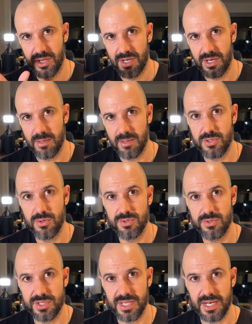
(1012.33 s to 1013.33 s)
Number two is
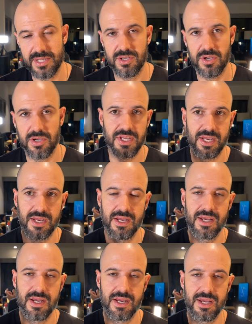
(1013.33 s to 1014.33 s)
your DNS hosting.
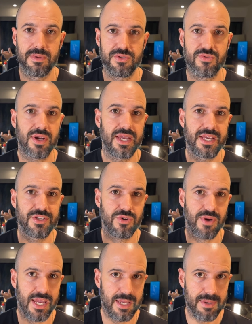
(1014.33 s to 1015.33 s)
And number three is your
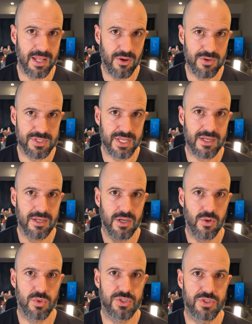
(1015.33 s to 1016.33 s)
email hosting,
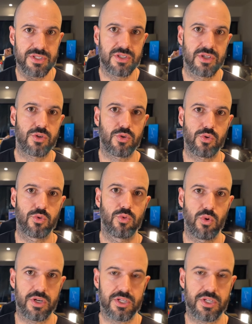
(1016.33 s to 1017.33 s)
which is Google
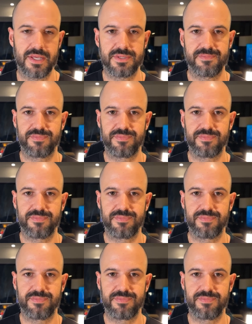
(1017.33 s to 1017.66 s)
Workspace.